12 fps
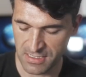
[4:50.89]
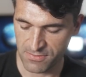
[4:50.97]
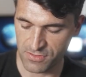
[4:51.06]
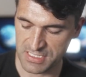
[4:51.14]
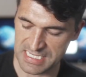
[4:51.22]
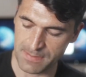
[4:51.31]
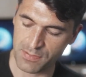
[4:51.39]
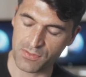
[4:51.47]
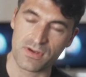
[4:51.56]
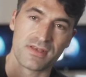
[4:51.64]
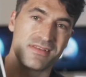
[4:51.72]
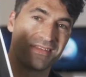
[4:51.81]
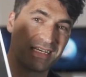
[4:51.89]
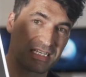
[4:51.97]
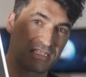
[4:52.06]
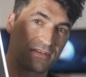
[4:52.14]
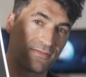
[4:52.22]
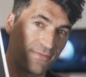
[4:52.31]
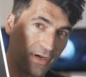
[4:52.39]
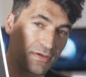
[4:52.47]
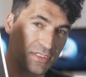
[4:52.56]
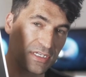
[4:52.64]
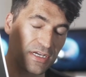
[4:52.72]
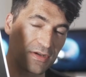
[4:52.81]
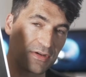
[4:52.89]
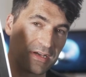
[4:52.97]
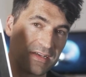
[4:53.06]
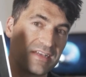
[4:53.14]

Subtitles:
For example, this photo